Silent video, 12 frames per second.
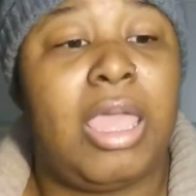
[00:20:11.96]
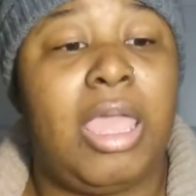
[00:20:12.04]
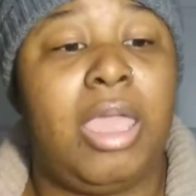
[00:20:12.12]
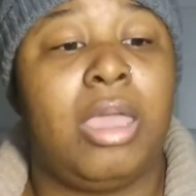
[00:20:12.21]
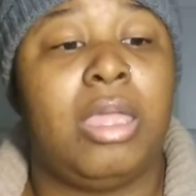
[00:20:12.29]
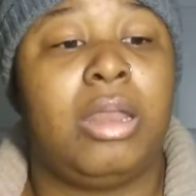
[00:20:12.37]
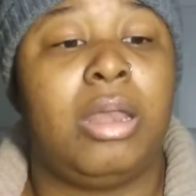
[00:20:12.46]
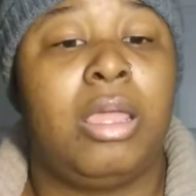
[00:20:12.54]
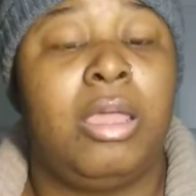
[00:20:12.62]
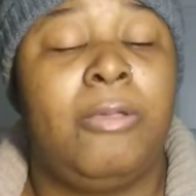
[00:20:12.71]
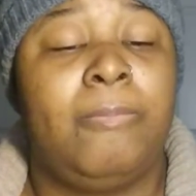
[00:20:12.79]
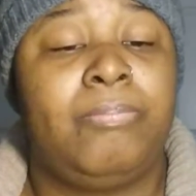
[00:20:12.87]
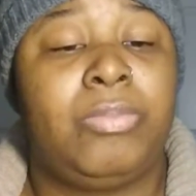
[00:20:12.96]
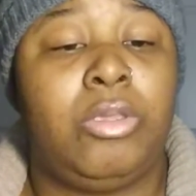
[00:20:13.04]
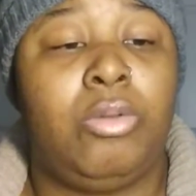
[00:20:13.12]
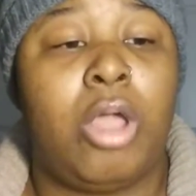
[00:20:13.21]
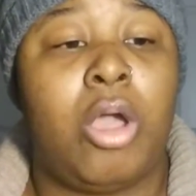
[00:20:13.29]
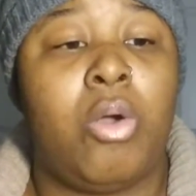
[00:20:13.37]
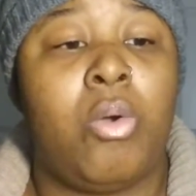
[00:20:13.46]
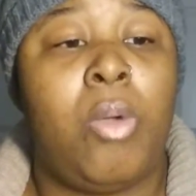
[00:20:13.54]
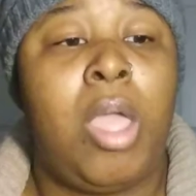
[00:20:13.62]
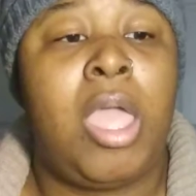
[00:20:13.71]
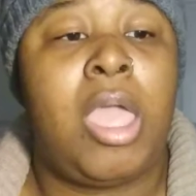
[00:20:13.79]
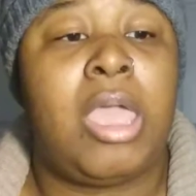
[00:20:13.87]
And, you know,
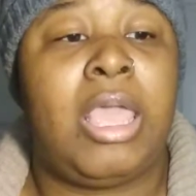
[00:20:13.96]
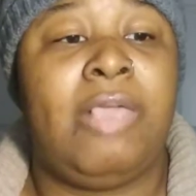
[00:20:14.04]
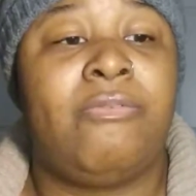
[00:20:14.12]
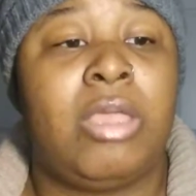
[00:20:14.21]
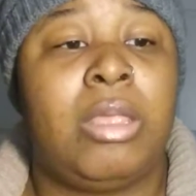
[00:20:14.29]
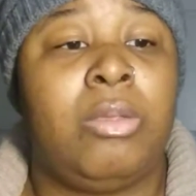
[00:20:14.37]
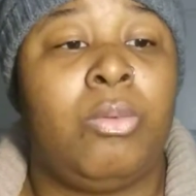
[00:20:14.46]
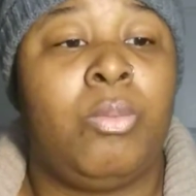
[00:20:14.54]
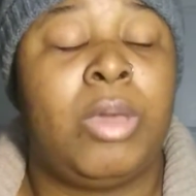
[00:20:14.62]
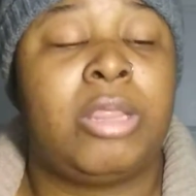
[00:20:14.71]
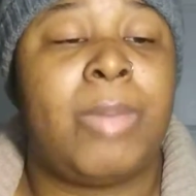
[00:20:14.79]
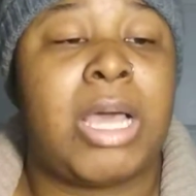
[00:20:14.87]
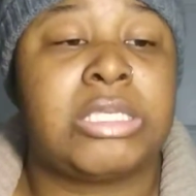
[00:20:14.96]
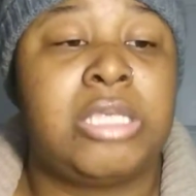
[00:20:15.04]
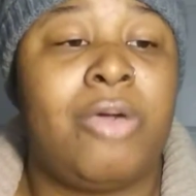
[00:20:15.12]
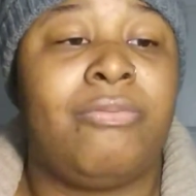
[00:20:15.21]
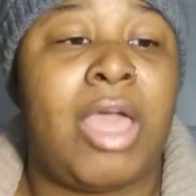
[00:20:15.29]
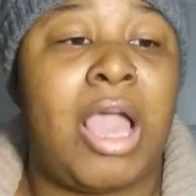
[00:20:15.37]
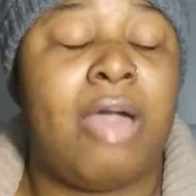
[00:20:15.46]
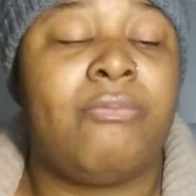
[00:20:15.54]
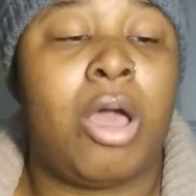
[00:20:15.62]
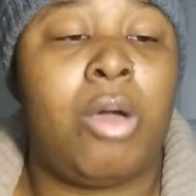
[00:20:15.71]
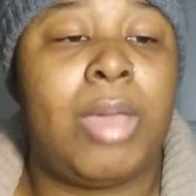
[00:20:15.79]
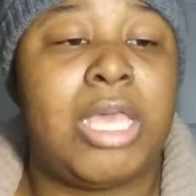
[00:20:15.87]
even with myself, like I've
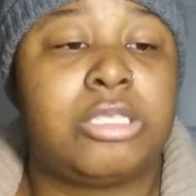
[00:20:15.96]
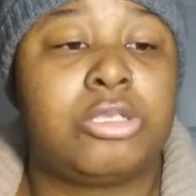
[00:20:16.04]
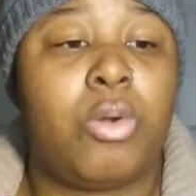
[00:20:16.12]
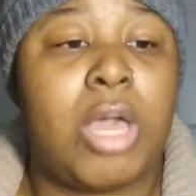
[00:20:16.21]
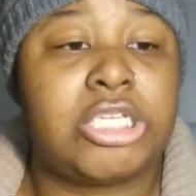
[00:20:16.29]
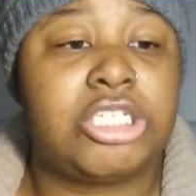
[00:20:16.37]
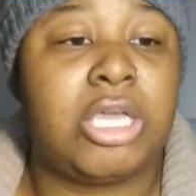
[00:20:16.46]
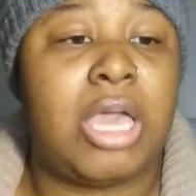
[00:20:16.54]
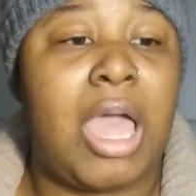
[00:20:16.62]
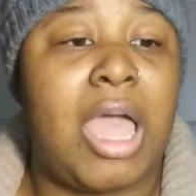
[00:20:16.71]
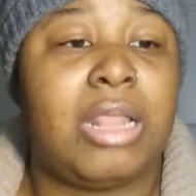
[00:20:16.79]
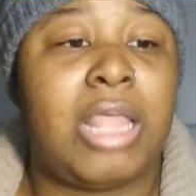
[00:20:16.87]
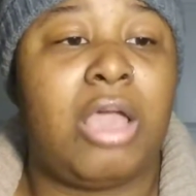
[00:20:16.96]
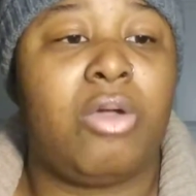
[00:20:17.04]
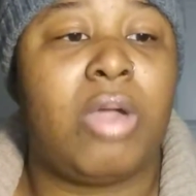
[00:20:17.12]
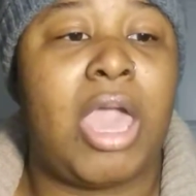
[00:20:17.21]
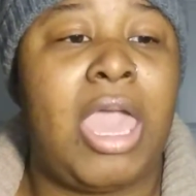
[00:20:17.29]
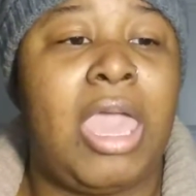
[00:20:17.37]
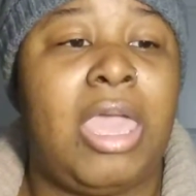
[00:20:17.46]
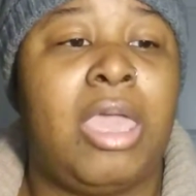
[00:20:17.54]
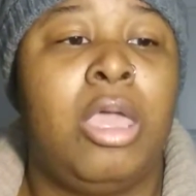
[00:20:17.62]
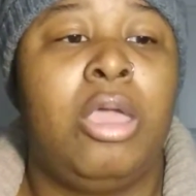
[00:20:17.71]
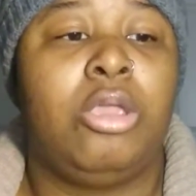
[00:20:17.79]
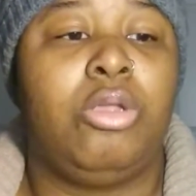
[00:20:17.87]
always questioned God, like, okay,
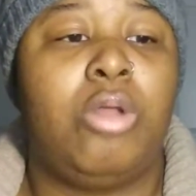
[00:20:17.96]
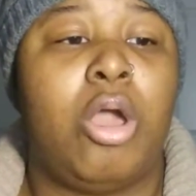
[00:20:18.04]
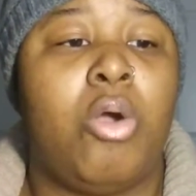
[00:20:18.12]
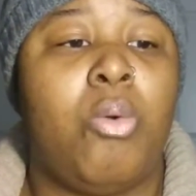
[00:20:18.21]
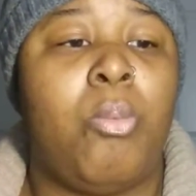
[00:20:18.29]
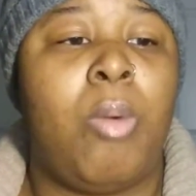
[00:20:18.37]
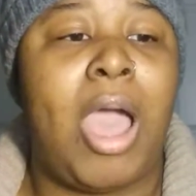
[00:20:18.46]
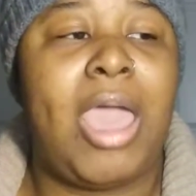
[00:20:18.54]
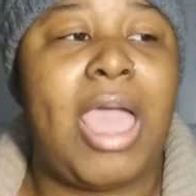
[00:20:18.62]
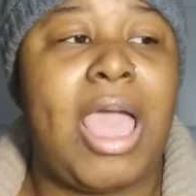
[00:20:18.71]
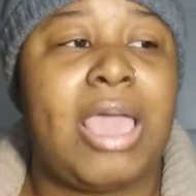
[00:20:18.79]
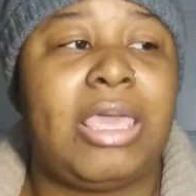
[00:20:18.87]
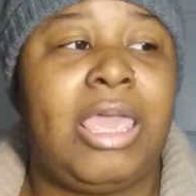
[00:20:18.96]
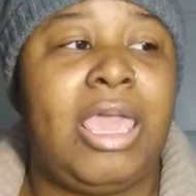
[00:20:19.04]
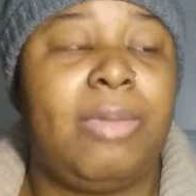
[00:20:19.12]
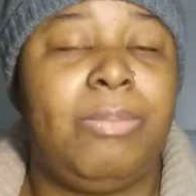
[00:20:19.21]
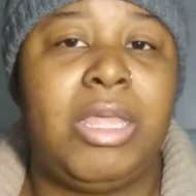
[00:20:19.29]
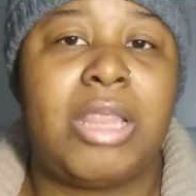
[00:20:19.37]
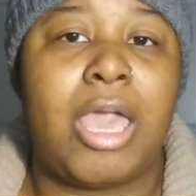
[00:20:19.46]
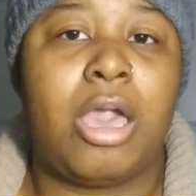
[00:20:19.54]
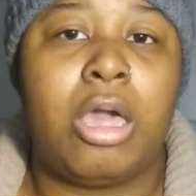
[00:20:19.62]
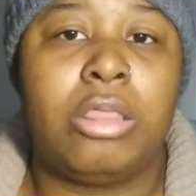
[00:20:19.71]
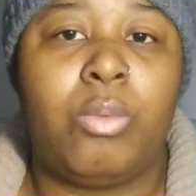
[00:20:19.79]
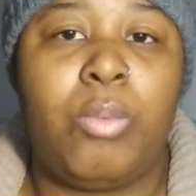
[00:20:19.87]
you know, why I can't be like
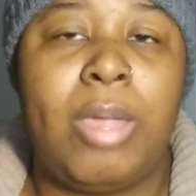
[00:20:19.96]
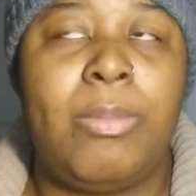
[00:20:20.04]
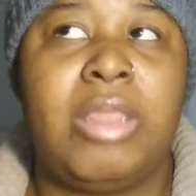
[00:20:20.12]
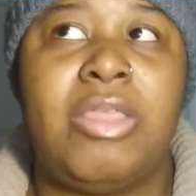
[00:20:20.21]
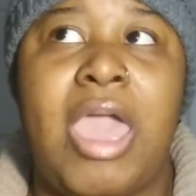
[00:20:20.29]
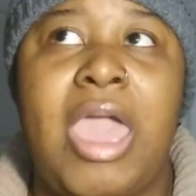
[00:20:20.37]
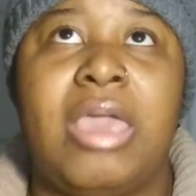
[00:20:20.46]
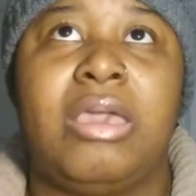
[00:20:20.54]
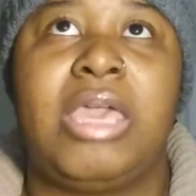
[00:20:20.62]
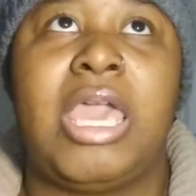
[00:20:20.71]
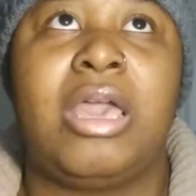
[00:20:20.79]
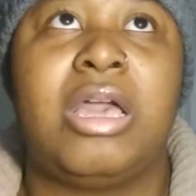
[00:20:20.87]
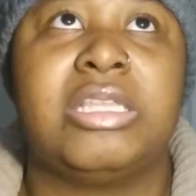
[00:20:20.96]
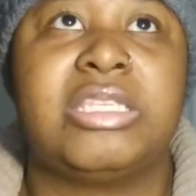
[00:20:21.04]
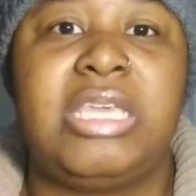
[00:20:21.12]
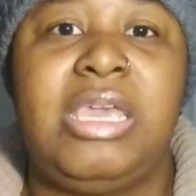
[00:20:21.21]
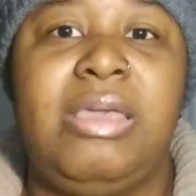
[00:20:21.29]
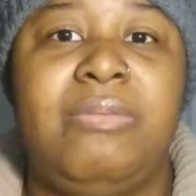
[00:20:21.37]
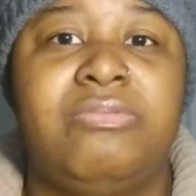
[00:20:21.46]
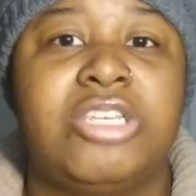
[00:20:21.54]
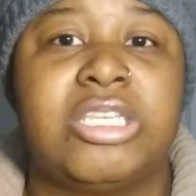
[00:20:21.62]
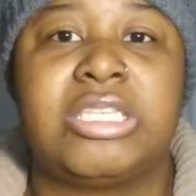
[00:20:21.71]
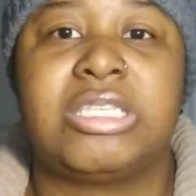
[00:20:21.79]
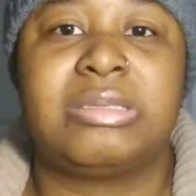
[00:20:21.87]
other women that can conceive
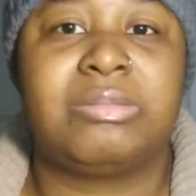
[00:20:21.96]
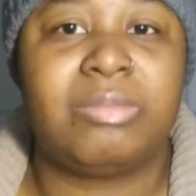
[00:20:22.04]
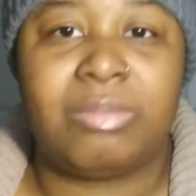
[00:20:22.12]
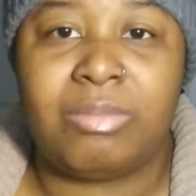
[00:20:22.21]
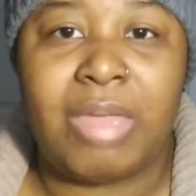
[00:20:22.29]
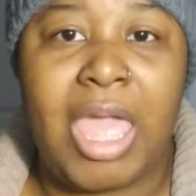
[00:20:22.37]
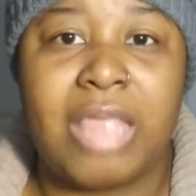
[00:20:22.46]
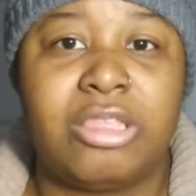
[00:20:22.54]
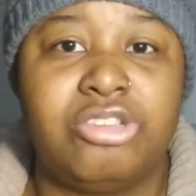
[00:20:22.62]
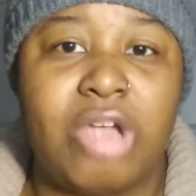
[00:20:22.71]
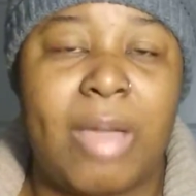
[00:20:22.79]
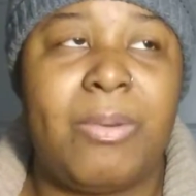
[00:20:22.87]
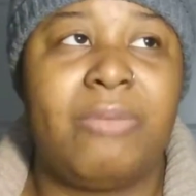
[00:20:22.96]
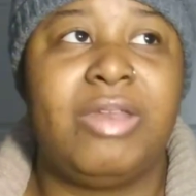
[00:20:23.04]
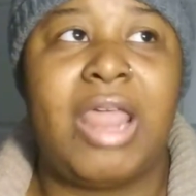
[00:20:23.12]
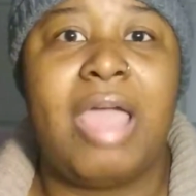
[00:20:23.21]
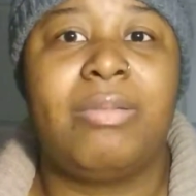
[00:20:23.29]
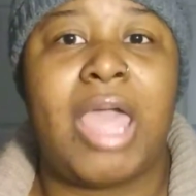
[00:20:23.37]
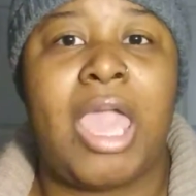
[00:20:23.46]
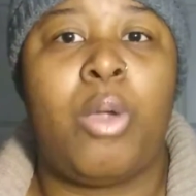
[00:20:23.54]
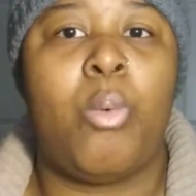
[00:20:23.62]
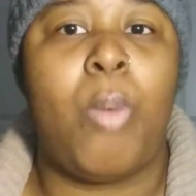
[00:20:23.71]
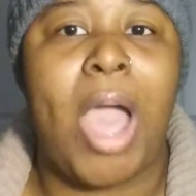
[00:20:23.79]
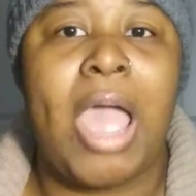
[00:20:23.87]
just at the drop of a dime? Like,
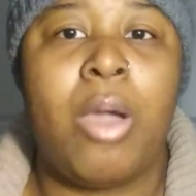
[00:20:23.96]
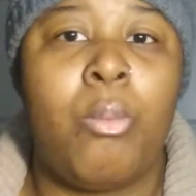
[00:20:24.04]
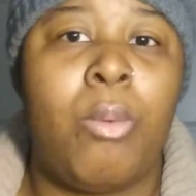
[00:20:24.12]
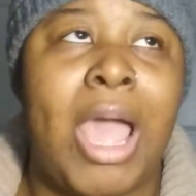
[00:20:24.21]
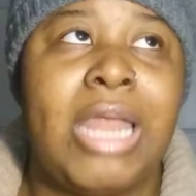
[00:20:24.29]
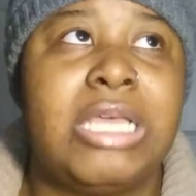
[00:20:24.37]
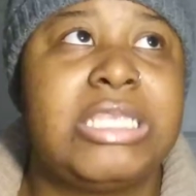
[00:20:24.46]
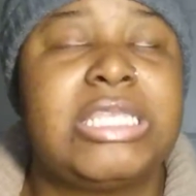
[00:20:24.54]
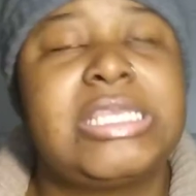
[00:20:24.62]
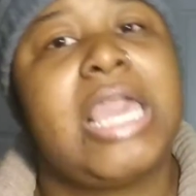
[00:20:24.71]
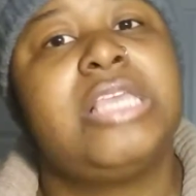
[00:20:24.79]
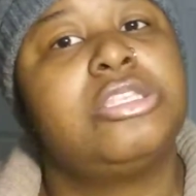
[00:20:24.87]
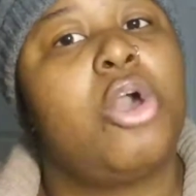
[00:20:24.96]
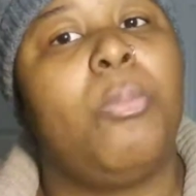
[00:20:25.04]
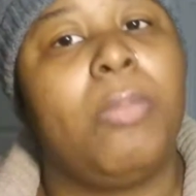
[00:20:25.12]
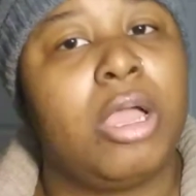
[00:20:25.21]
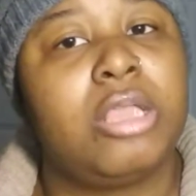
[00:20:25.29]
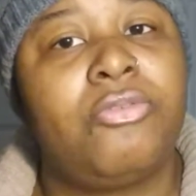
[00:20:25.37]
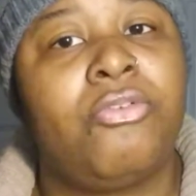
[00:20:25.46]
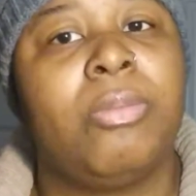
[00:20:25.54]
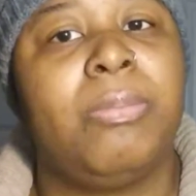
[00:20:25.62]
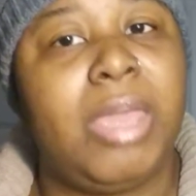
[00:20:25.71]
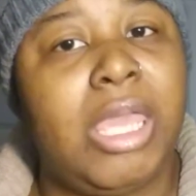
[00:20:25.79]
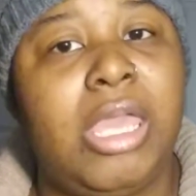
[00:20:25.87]
why does it take so much for
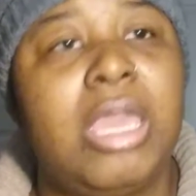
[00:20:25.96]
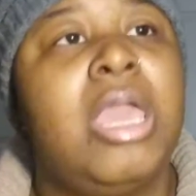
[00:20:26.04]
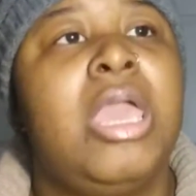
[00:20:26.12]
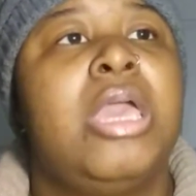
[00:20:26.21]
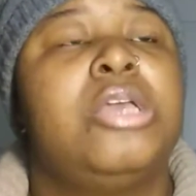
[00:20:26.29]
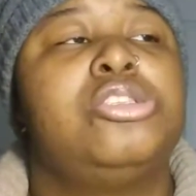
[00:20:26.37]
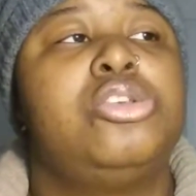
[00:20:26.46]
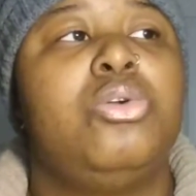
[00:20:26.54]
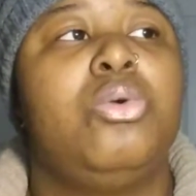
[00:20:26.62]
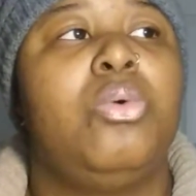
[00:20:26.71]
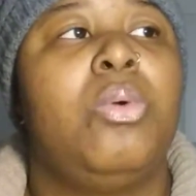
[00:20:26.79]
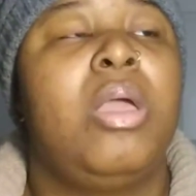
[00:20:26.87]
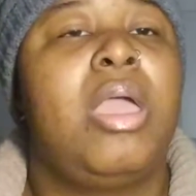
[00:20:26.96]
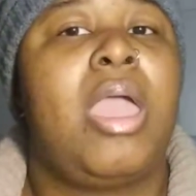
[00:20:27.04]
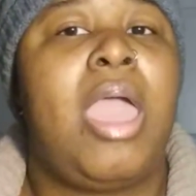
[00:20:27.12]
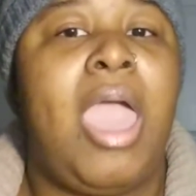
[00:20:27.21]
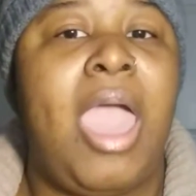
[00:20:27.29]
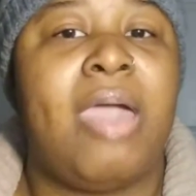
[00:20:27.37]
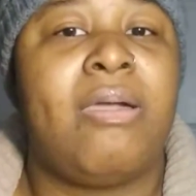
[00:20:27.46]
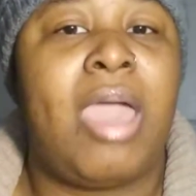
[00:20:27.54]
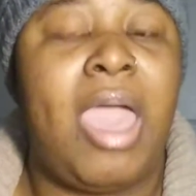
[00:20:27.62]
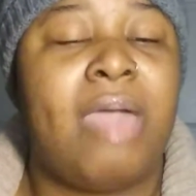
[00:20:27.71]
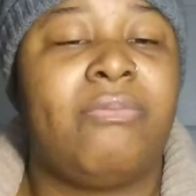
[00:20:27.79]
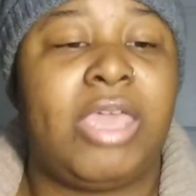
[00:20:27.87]
me to
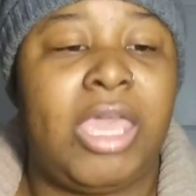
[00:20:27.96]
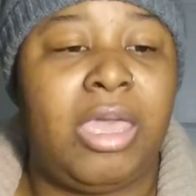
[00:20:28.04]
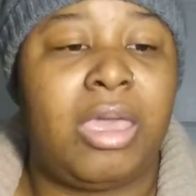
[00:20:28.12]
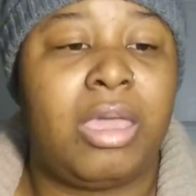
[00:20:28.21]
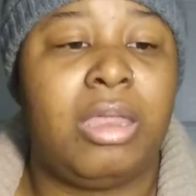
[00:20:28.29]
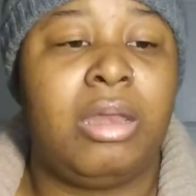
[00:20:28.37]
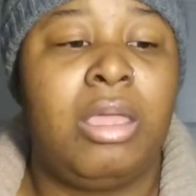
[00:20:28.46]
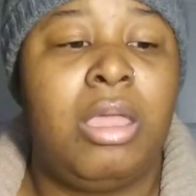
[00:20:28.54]
have a kid?